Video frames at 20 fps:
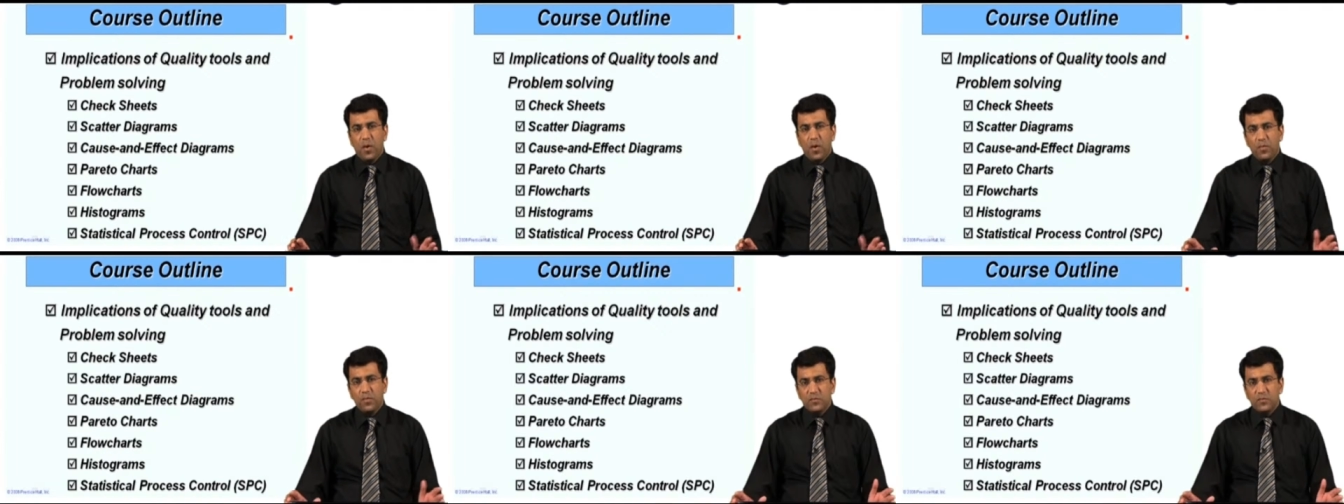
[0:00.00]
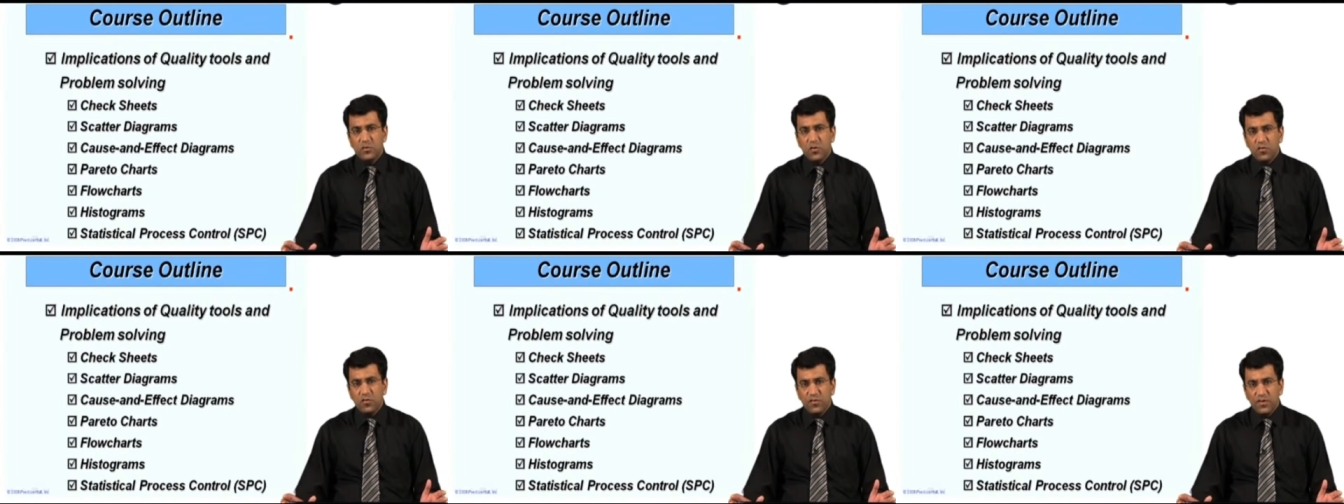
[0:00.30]

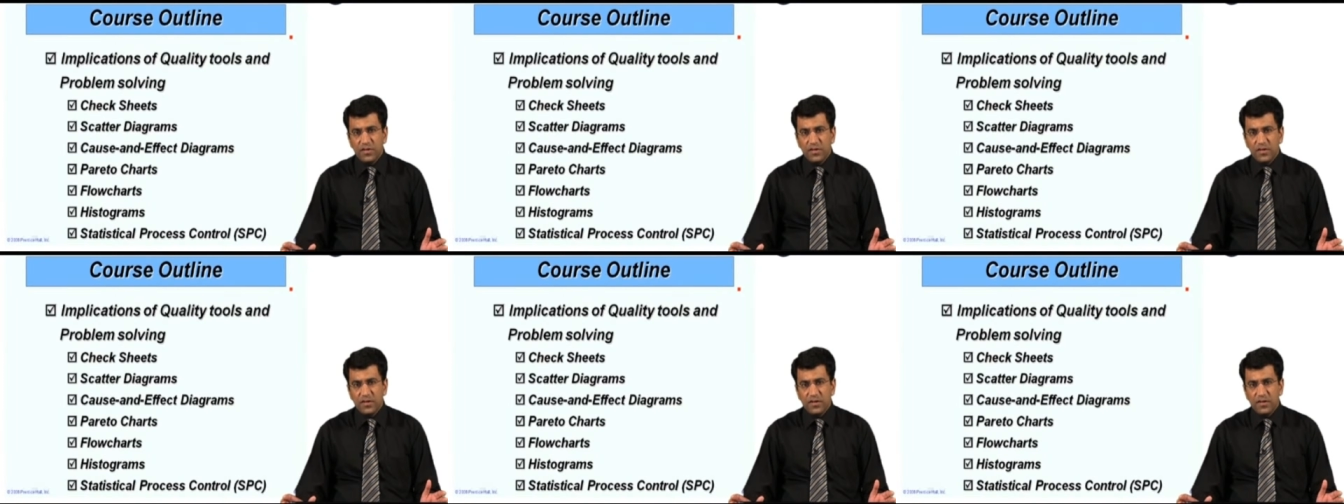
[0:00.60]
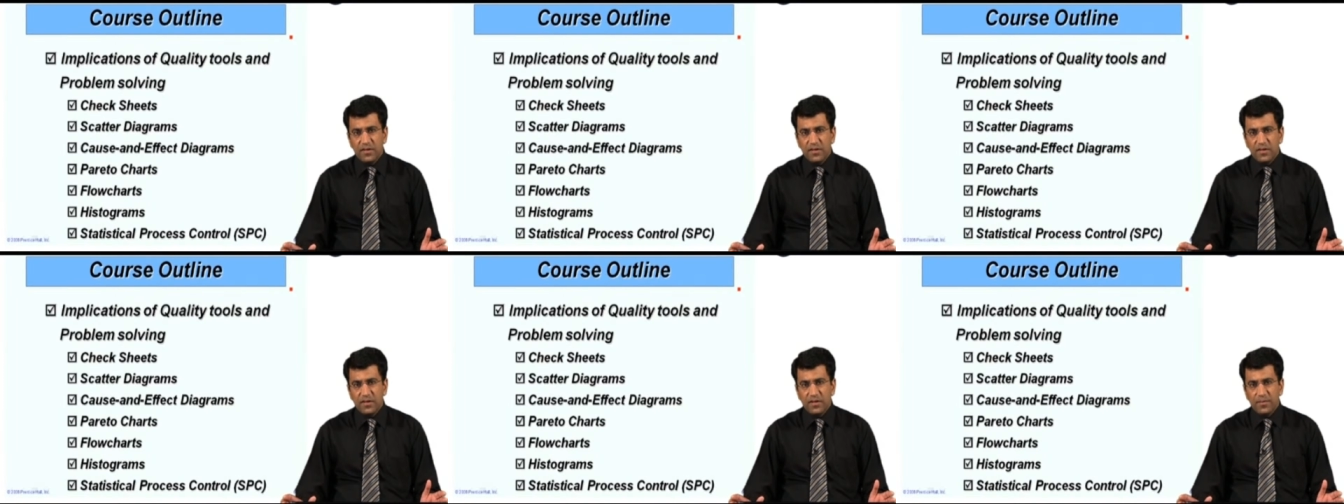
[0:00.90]
problem solving
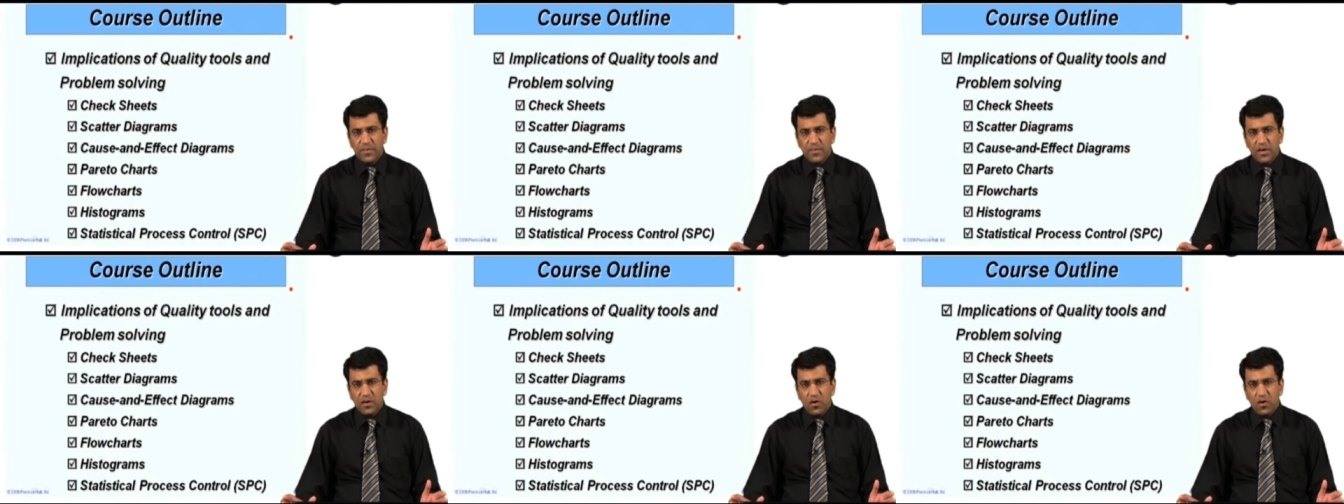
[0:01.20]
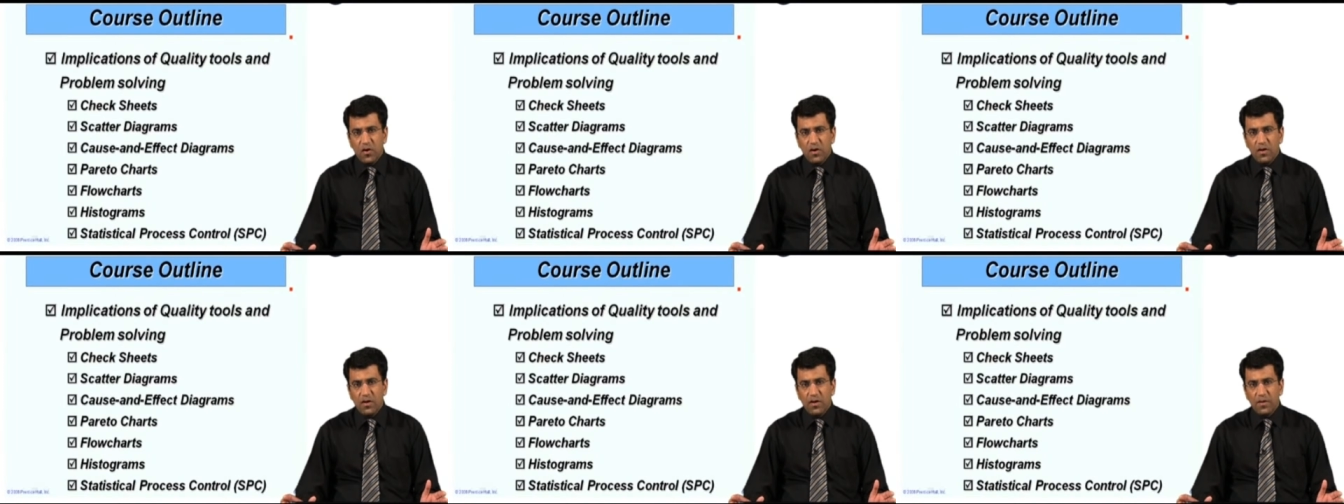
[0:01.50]

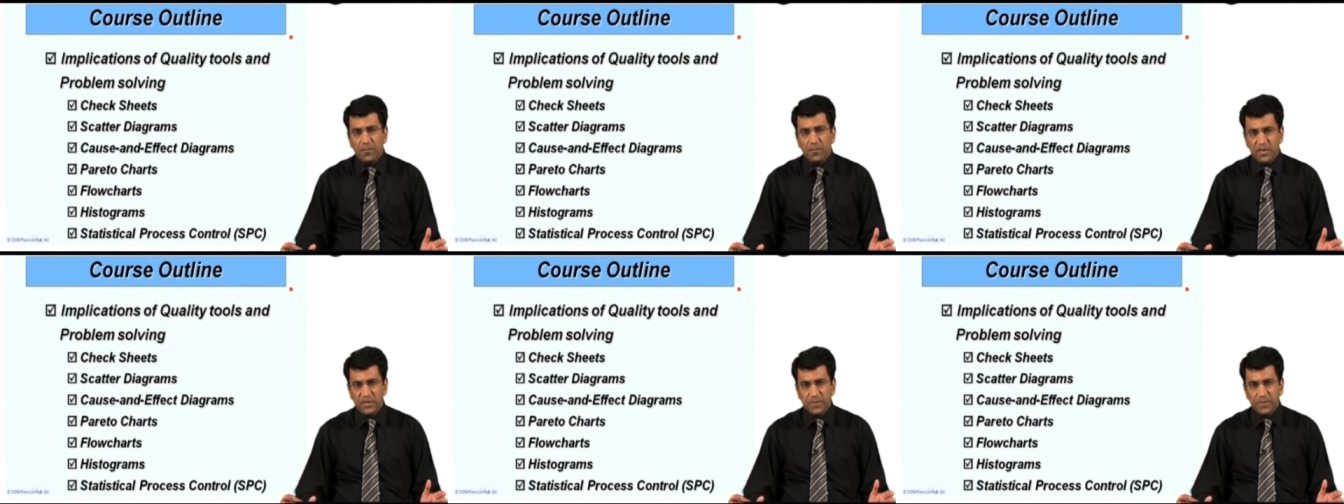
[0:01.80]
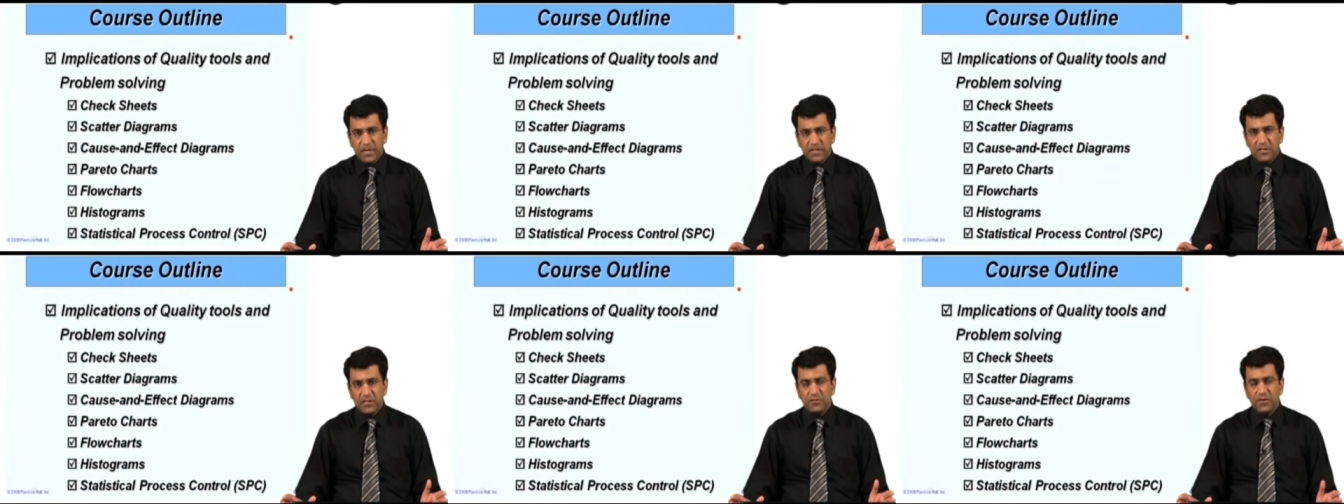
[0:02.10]

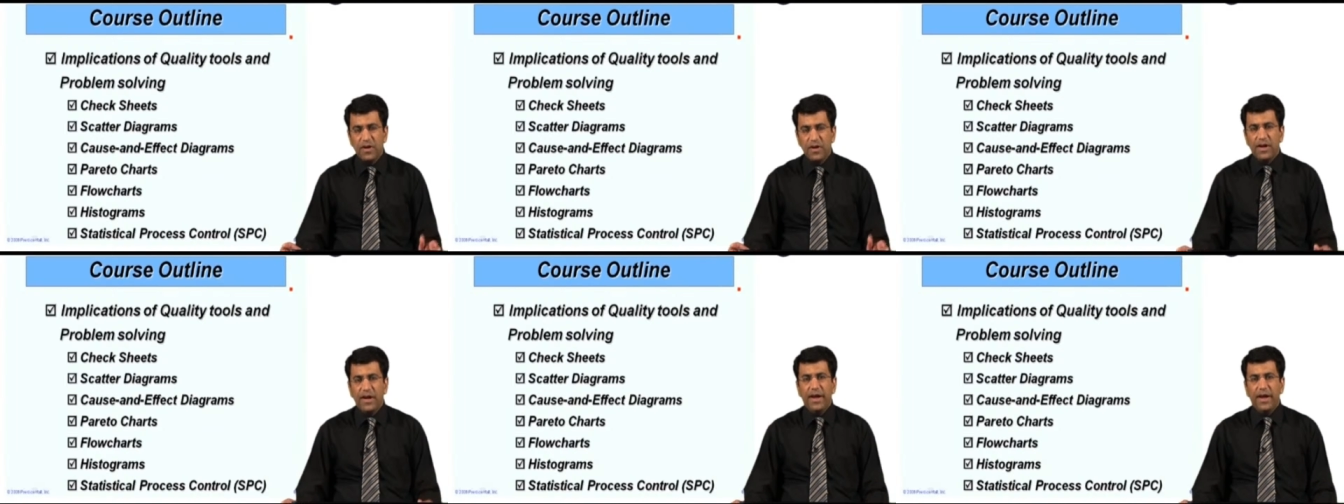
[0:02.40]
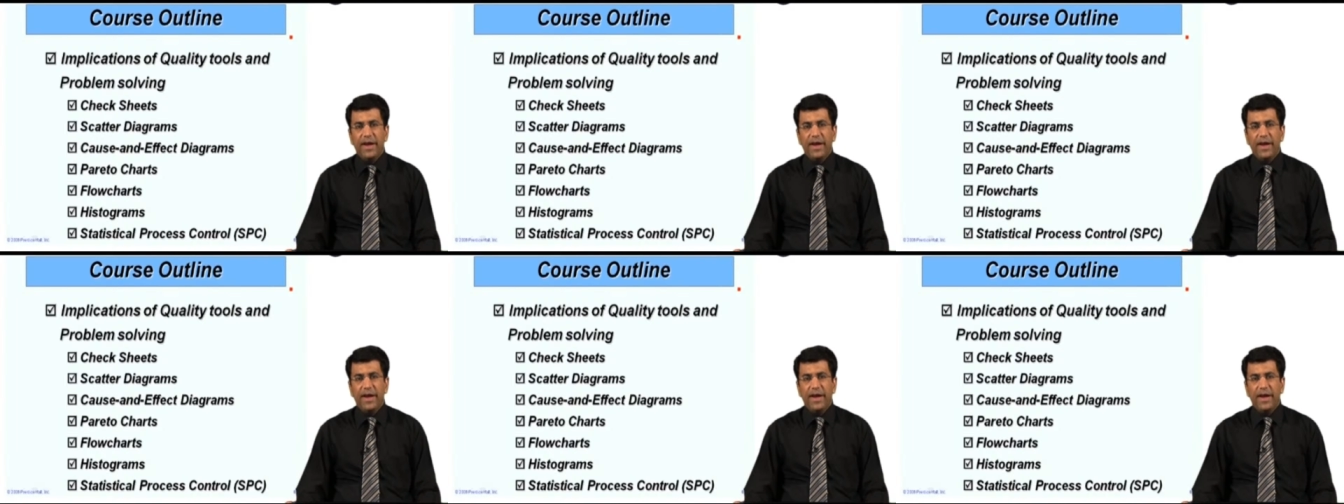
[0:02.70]
perspective